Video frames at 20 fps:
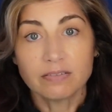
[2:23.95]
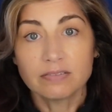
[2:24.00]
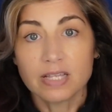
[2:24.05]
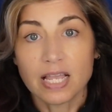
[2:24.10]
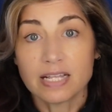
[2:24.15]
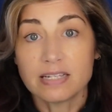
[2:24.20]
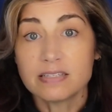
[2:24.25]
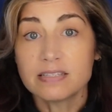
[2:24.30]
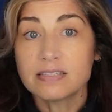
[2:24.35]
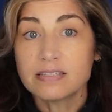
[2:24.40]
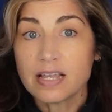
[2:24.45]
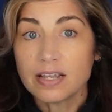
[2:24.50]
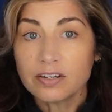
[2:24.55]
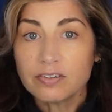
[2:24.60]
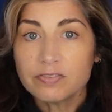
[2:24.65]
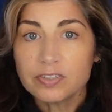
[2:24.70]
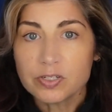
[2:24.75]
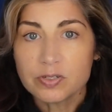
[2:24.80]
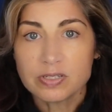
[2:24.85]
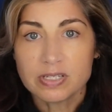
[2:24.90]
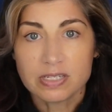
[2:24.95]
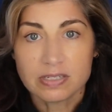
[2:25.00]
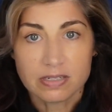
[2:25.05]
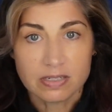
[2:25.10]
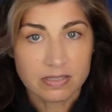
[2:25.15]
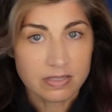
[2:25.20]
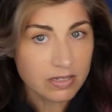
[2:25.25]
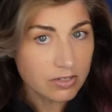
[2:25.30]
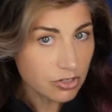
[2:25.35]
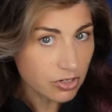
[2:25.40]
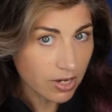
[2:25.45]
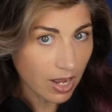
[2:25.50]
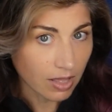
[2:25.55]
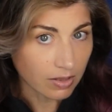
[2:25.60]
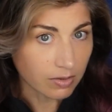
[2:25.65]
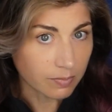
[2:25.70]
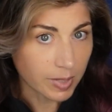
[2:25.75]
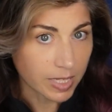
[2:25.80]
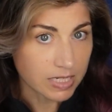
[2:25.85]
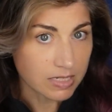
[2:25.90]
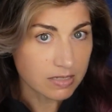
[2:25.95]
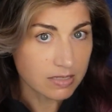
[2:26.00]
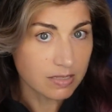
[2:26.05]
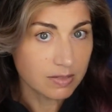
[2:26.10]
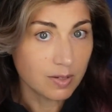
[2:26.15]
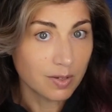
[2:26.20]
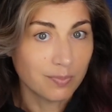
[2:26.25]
instead of using decision elements,